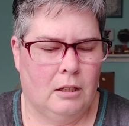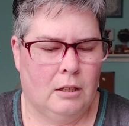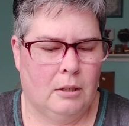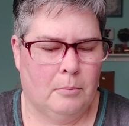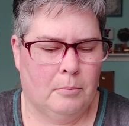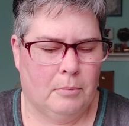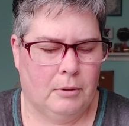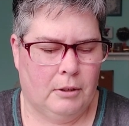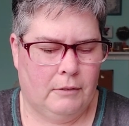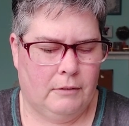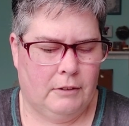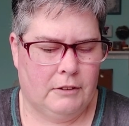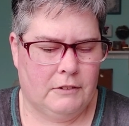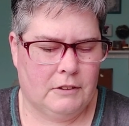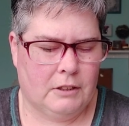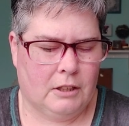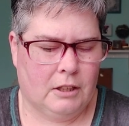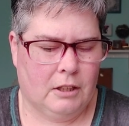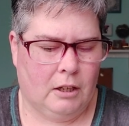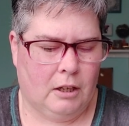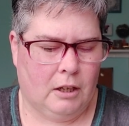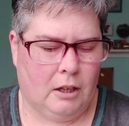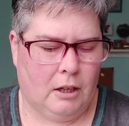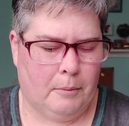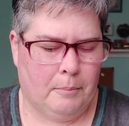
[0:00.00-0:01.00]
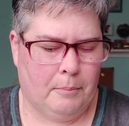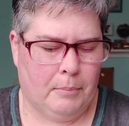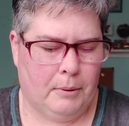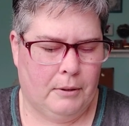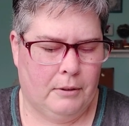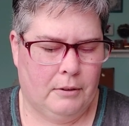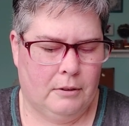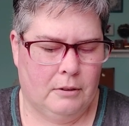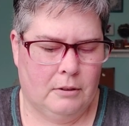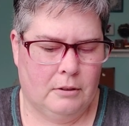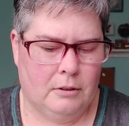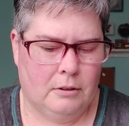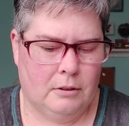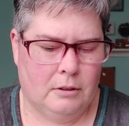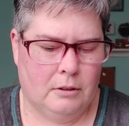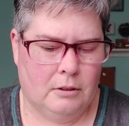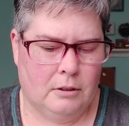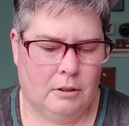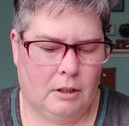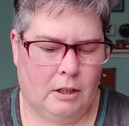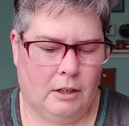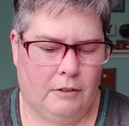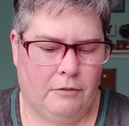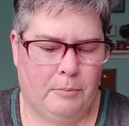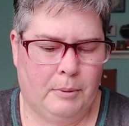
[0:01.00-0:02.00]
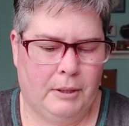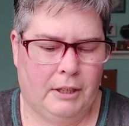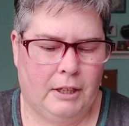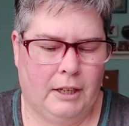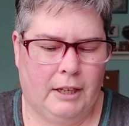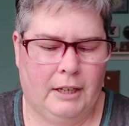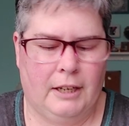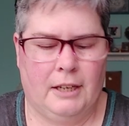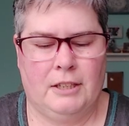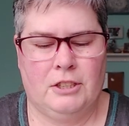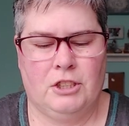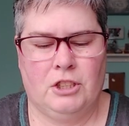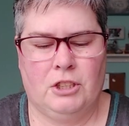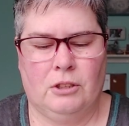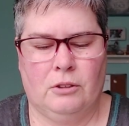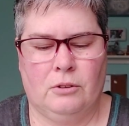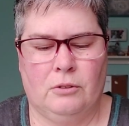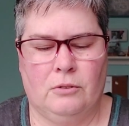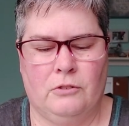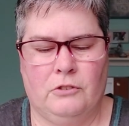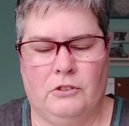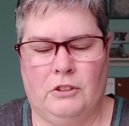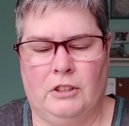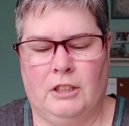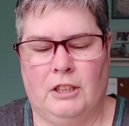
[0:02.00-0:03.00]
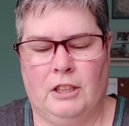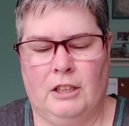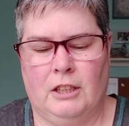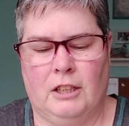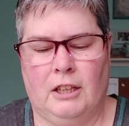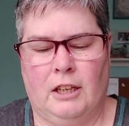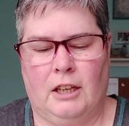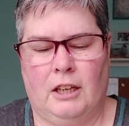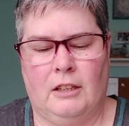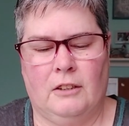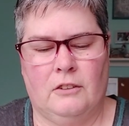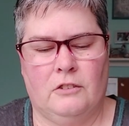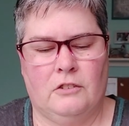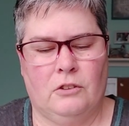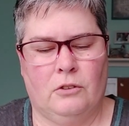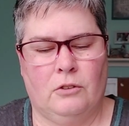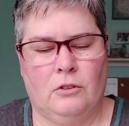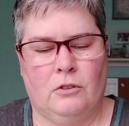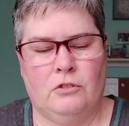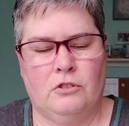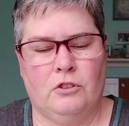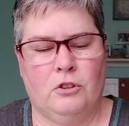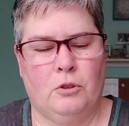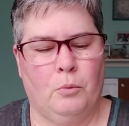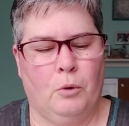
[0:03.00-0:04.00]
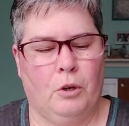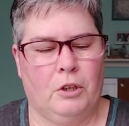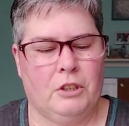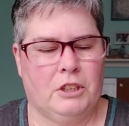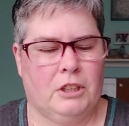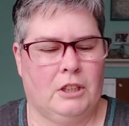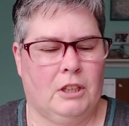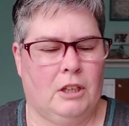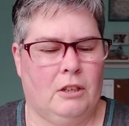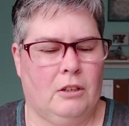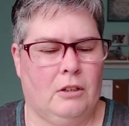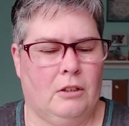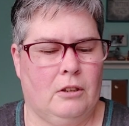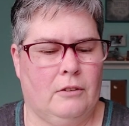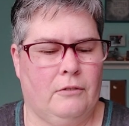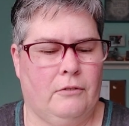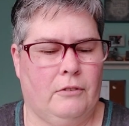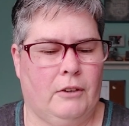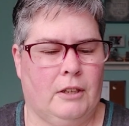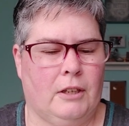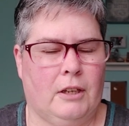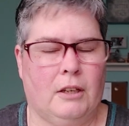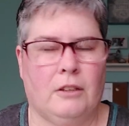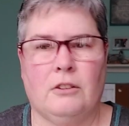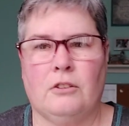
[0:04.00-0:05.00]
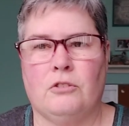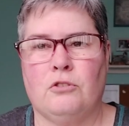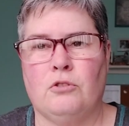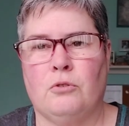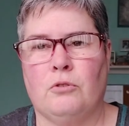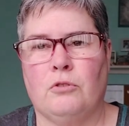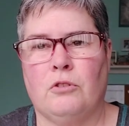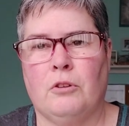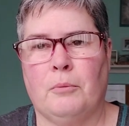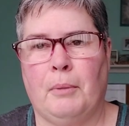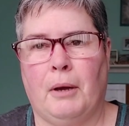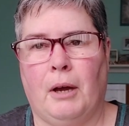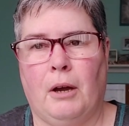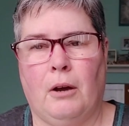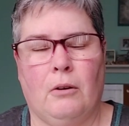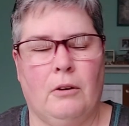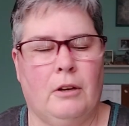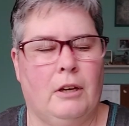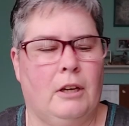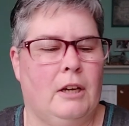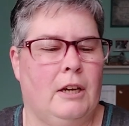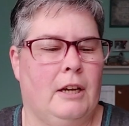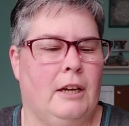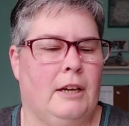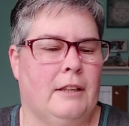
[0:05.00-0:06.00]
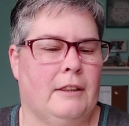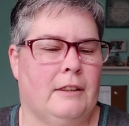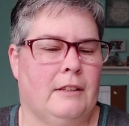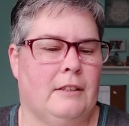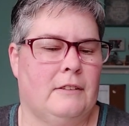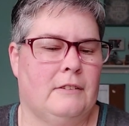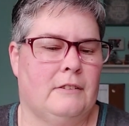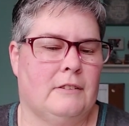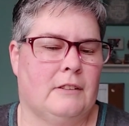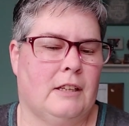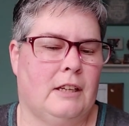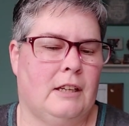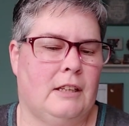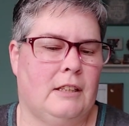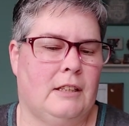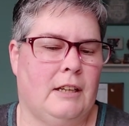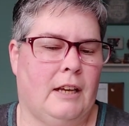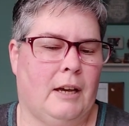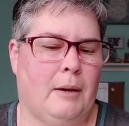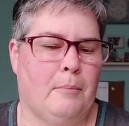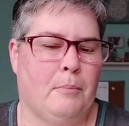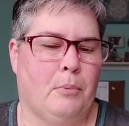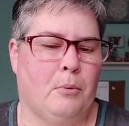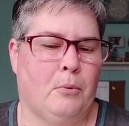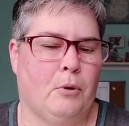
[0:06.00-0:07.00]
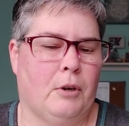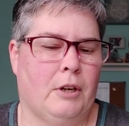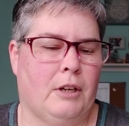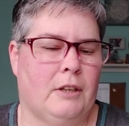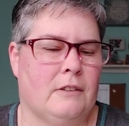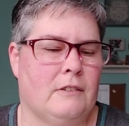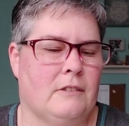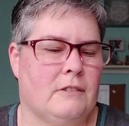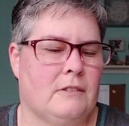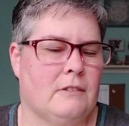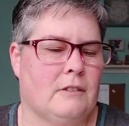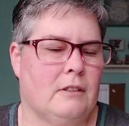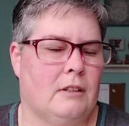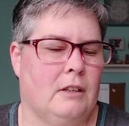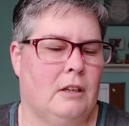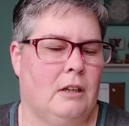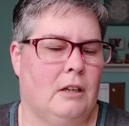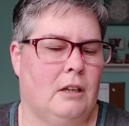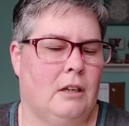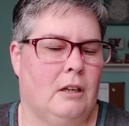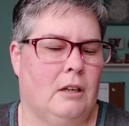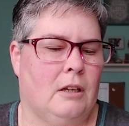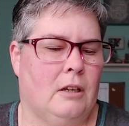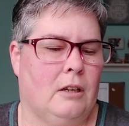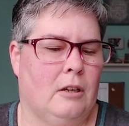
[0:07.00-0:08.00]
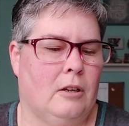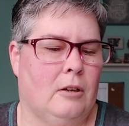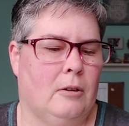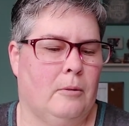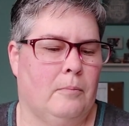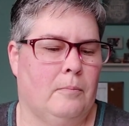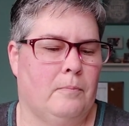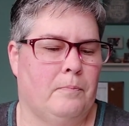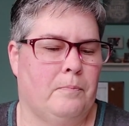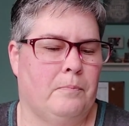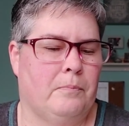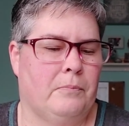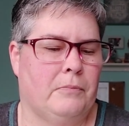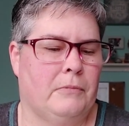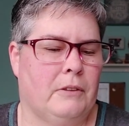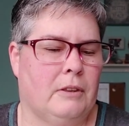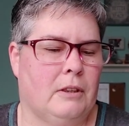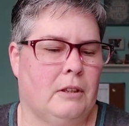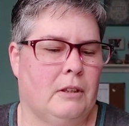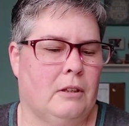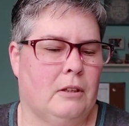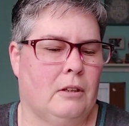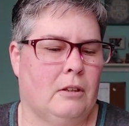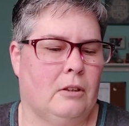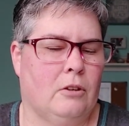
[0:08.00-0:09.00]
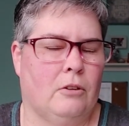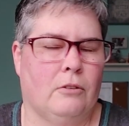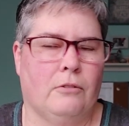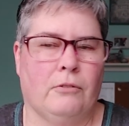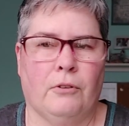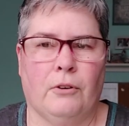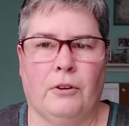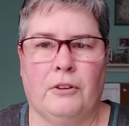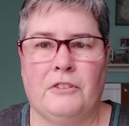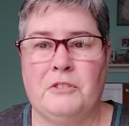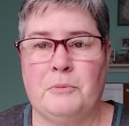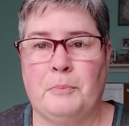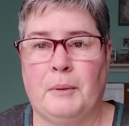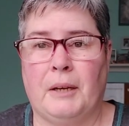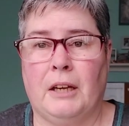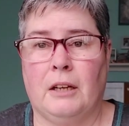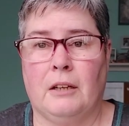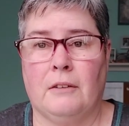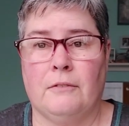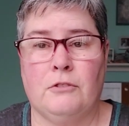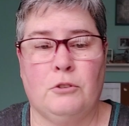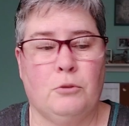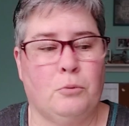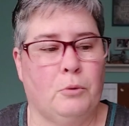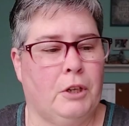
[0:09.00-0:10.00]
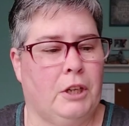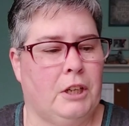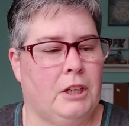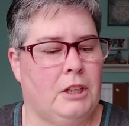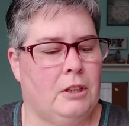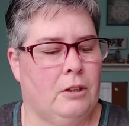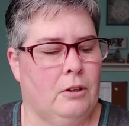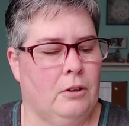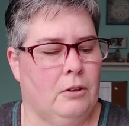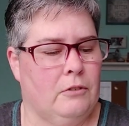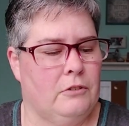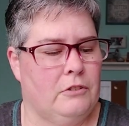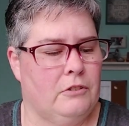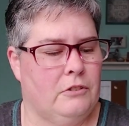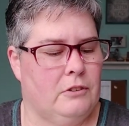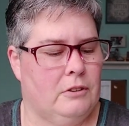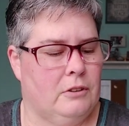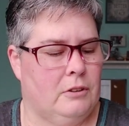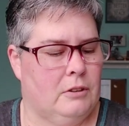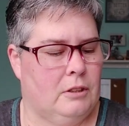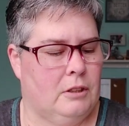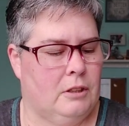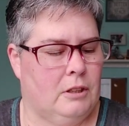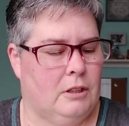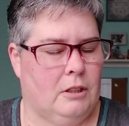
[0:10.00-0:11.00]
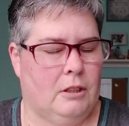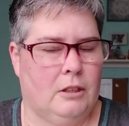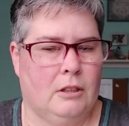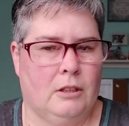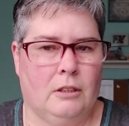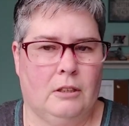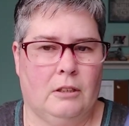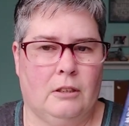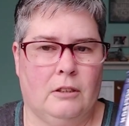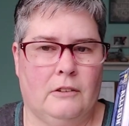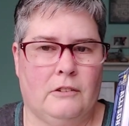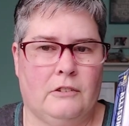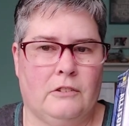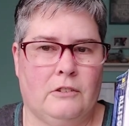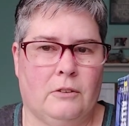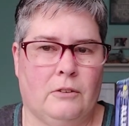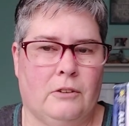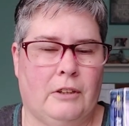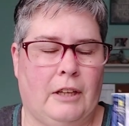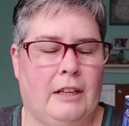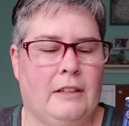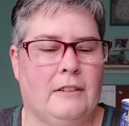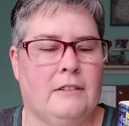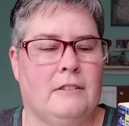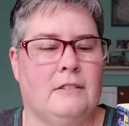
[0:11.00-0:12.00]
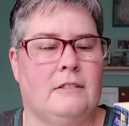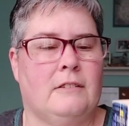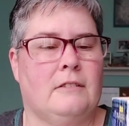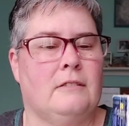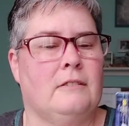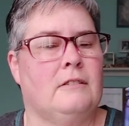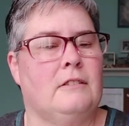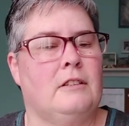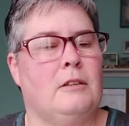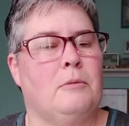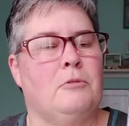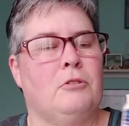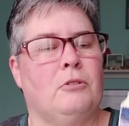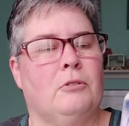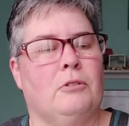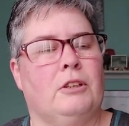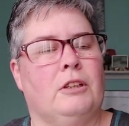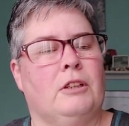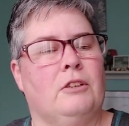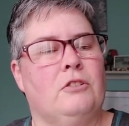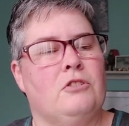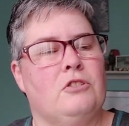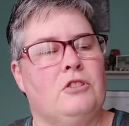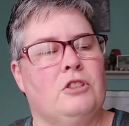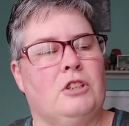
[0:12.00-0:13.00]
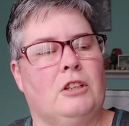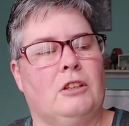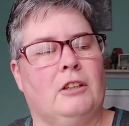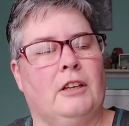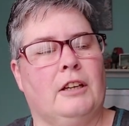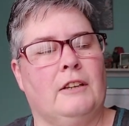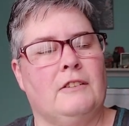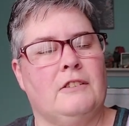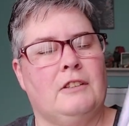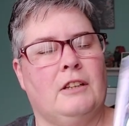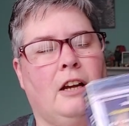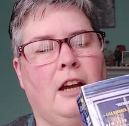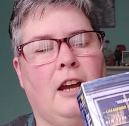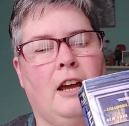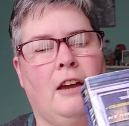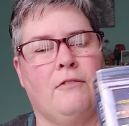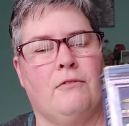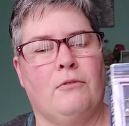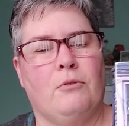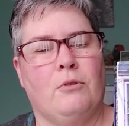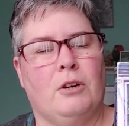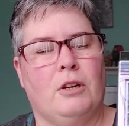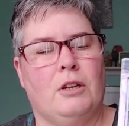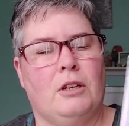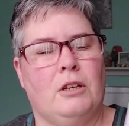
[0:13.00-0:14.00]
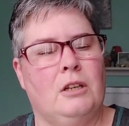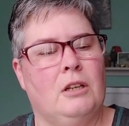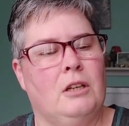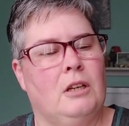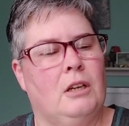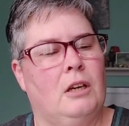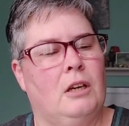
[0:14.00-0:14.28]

I believe it's a cop, FBI agent, Lucy Kincaid. So those two work together to find out the truth about these kidnapped boys um, over a span of 20 years. Uh, so that seemed really interesting. Like I said, I have one,